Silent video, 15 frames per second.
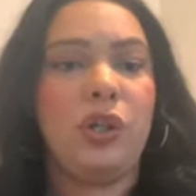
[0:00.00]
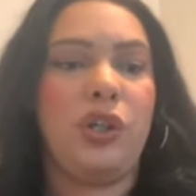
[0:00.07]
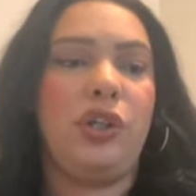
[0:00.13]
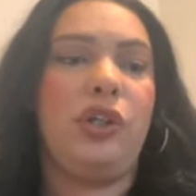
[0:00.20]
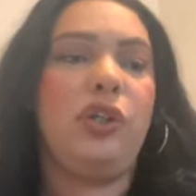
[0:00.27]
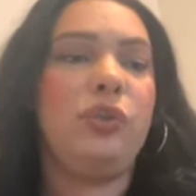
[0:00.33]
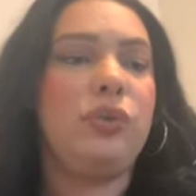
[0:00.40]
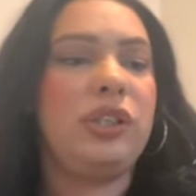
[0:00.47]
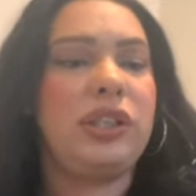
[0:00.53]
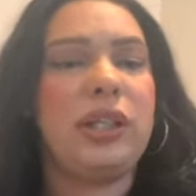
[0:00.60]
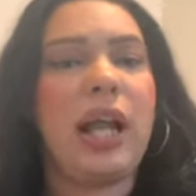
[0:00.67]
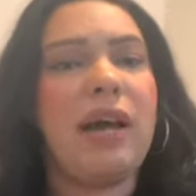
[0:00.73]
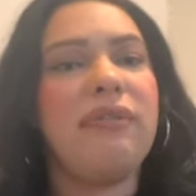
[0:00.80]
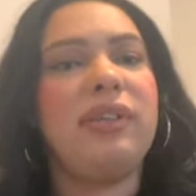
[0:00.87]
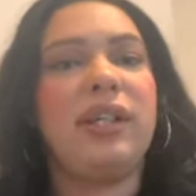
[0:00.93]
You should
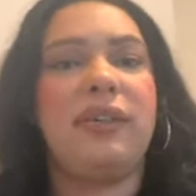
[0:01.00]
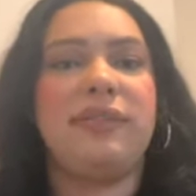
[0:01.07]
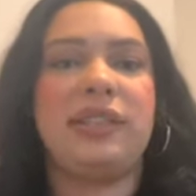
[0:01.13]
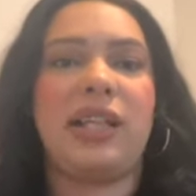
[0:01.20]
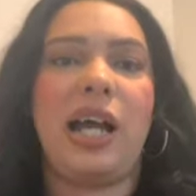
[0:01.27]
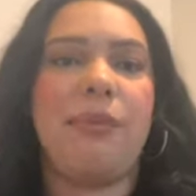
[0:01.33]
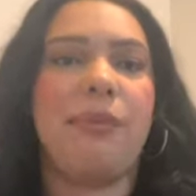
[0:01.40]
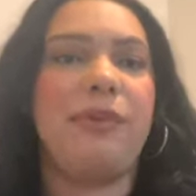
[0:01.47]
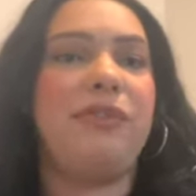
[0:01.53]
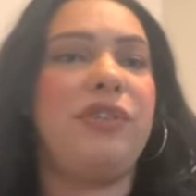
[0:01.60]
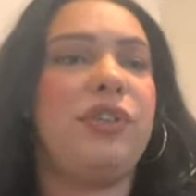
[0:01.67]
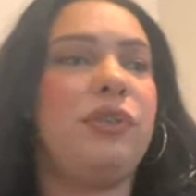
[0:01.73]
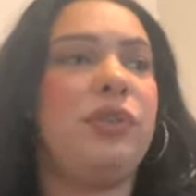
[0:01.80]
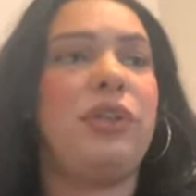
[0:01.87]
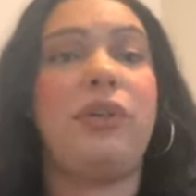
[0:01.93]
have enough time, if you
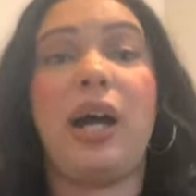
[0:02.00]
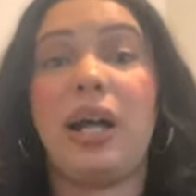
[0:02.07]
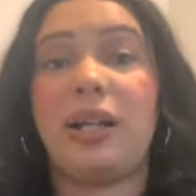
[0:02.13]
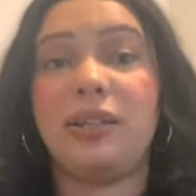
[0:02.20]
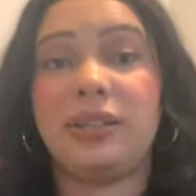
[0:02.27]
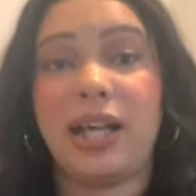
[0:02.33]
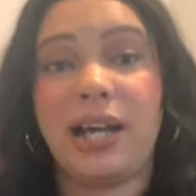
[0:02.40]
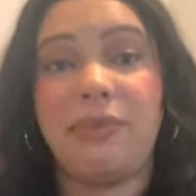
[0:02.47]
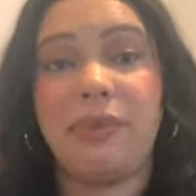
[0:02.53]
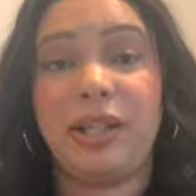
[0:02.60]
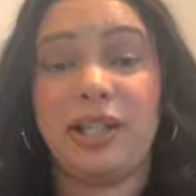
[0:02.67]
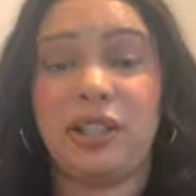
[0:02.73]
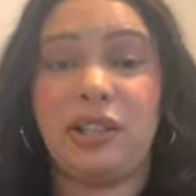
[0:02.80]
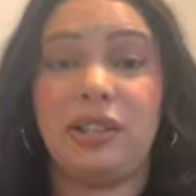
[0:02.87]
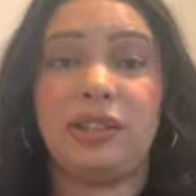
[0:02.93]
know how to time
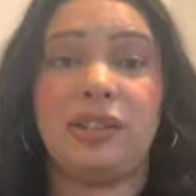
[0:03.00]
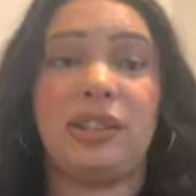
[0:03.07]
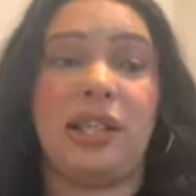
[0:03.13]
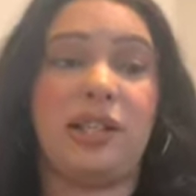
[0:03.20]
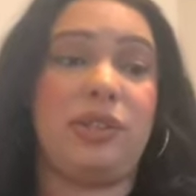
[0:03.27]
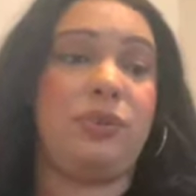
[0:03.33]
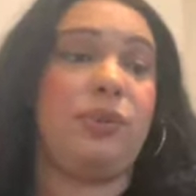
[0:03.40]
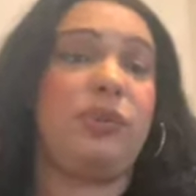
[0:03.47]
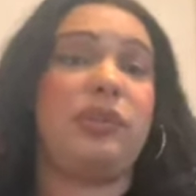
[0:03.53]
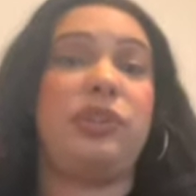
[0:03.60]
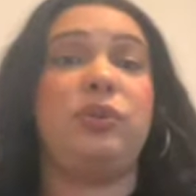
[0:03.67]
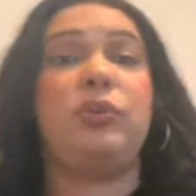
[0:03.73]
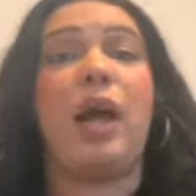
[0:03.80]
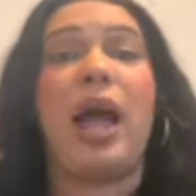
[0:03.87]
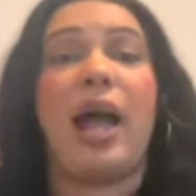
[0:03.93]
manage your schedule, to
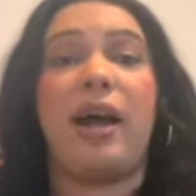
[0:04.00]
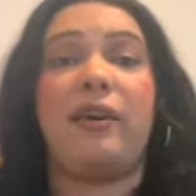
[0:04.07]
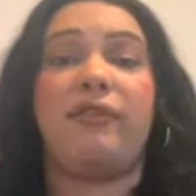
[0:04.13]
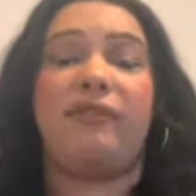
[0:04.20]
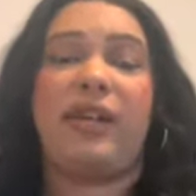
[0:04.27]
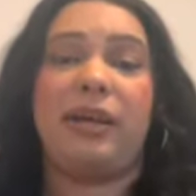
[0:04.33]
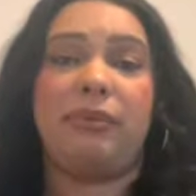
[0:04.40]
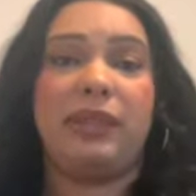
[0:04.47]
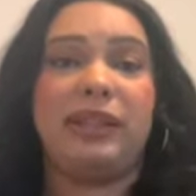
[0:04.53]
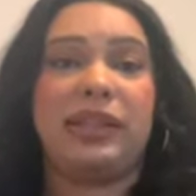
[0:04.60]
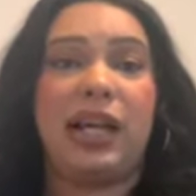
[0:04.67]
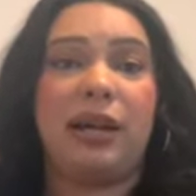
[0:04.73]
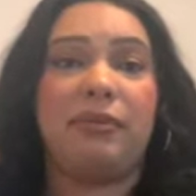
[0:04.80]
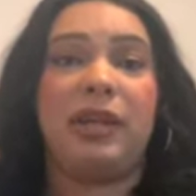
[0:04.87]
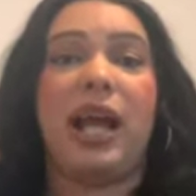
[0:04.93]
have family
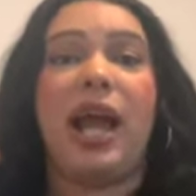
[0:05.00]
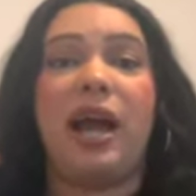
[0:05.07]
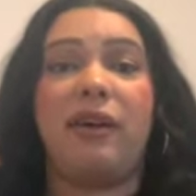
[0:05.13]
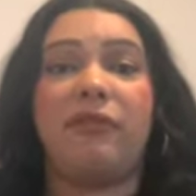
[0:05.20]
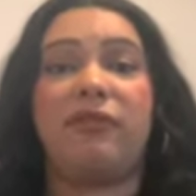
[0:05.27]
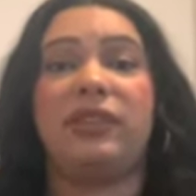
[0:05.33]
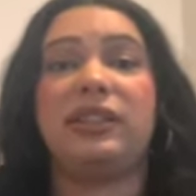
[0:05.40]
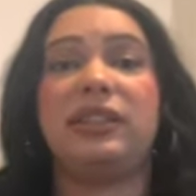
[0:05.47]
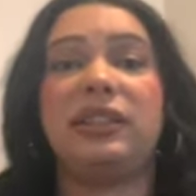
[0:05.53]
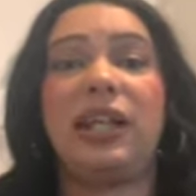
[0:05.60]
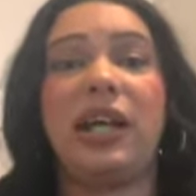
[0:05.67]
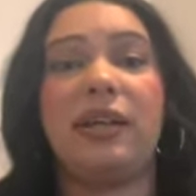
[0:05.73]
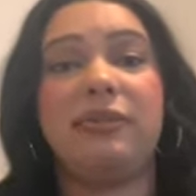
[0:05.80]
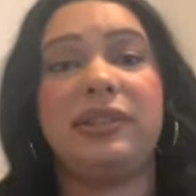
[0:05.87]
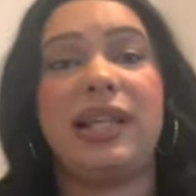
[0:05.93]
time, to have friends
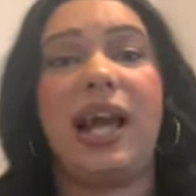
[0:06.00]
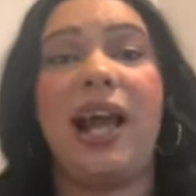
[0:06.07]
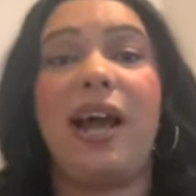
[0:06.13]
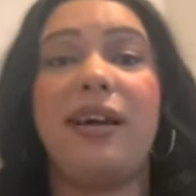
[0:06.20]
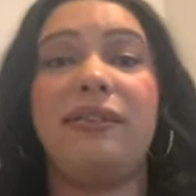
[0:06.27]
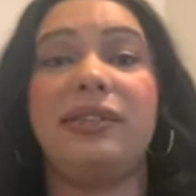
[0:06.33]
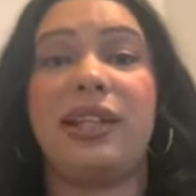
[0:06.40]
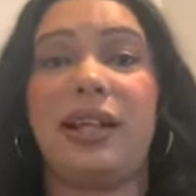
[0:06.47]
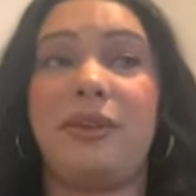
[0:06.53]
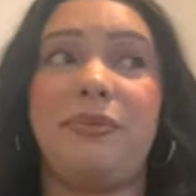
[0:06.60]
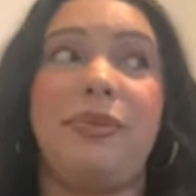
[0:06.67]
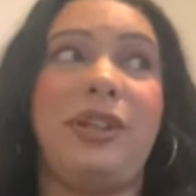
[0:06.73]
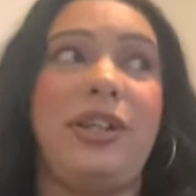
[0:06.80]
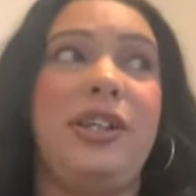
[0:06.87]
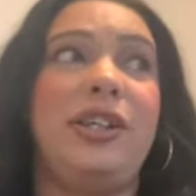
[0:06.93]
time, to have time
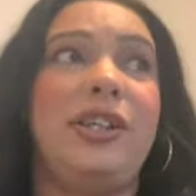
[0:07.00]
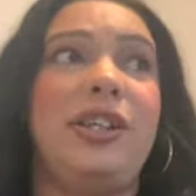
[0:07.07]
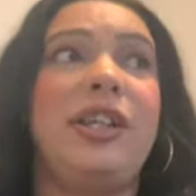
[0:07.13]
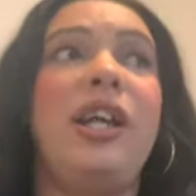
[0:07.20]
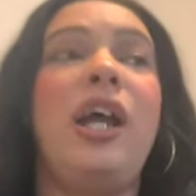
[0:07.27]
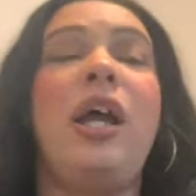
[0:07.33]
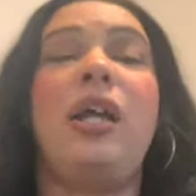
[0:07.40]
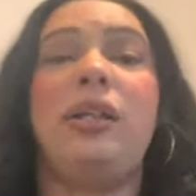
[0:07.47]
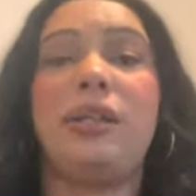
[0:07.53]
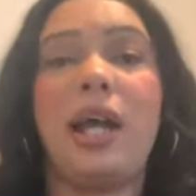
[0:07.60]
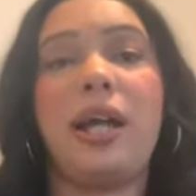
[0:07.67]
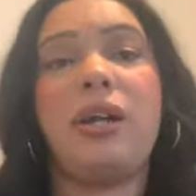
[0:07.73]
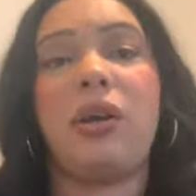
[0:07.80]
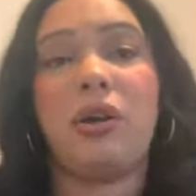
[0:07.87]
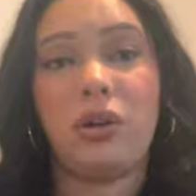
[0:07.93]
where you're
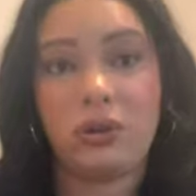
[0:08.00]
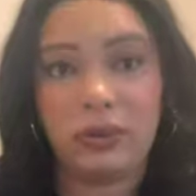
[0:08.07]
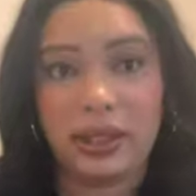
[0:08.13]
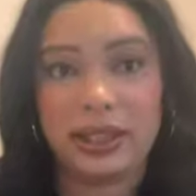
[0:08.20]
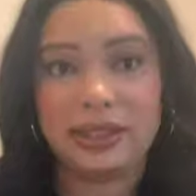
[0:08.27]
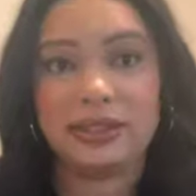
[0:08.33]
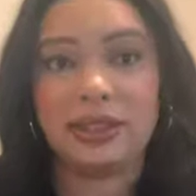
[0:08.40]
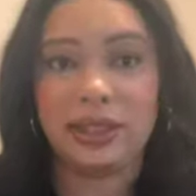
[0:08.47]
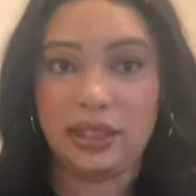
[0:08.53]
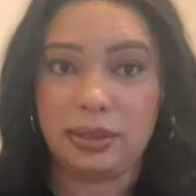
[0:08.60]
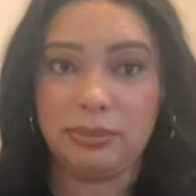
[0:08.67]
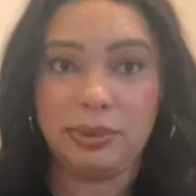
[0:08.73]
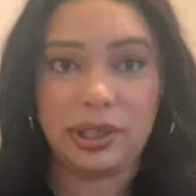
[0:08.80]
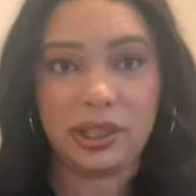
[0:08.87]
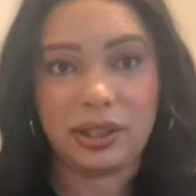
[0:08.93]
not always in a
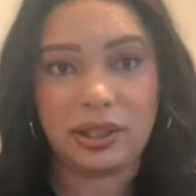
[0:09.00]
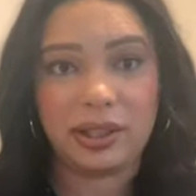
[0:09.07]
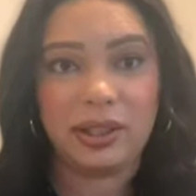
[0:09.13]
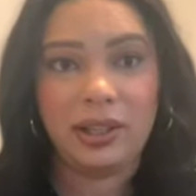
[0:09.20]
book.